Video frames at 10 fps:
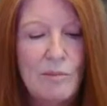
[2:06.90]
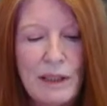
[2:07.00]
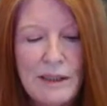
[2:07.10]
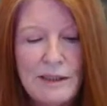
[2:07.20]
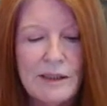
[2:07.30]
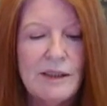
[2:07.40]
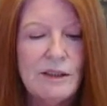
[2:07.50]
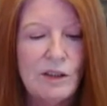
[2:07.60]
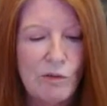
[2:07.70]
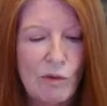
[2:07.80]
Peace
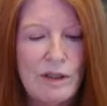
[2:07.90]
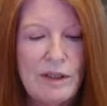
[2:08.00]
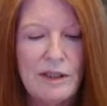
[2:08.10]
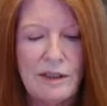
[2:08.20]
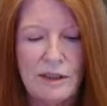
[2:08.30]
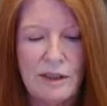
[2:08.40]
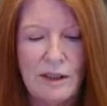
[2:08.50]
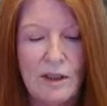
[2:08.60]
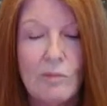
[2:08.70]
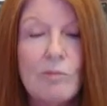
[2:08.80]
is the oneness
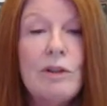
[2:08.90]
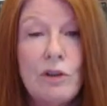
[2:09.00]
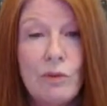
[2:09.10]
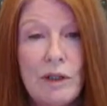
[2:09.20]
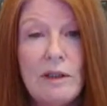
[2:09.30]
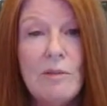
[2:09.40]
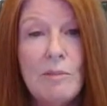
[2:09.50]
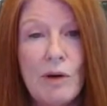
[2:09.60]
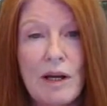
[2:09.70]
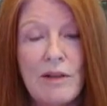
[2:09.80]
between the
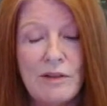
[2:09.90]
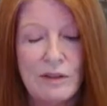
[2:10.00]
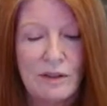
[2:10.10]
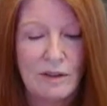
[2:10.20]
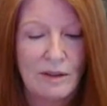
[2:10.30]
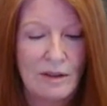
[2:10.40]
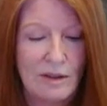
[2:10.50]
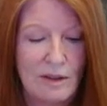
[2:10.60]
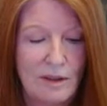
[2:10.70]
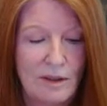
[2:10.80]
breaths.
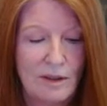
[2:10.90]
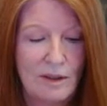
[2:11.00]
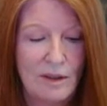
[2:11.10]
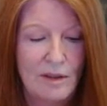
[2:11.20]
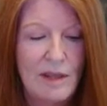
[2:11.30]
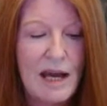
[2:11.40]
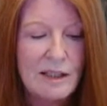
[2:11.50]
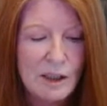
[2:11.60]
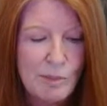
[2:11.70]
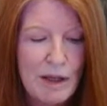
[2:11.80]

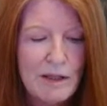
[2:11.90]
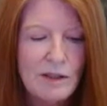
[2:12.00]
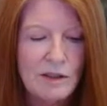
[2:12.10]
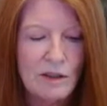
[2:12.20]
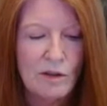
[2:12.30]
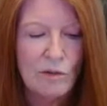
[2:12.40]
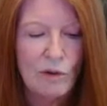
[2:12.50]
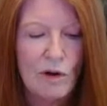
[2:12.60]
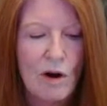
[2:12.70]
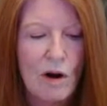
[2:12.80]
That space
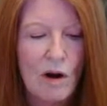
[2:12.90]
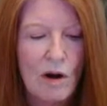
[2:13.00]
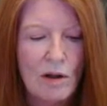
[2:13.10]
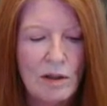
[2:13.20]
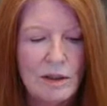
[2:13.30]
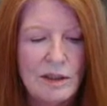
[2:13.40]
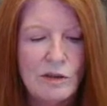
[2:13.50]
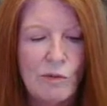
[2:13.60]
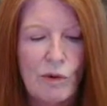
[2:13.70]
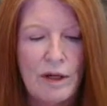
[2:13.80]
where all
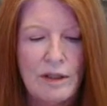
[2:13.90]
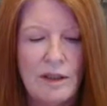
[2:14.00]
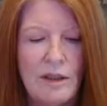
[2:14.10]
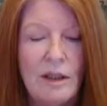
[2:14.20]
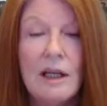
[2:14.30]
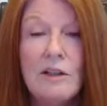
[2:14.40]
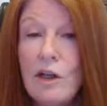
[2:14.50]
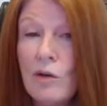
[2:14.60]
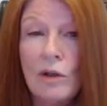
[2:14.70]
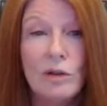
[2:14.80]
is one and
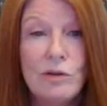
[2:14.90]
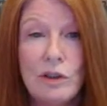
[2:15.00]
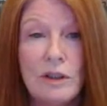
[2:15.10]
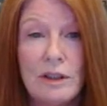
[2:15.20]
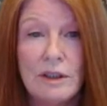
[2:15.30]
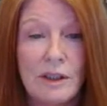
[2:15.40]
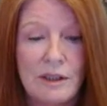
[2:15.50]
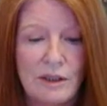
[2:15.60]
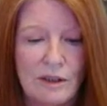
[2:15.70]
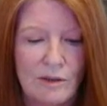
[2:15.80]
no illusion
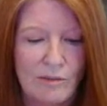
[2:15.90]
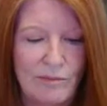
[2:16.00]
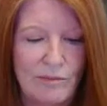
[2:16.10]
exists.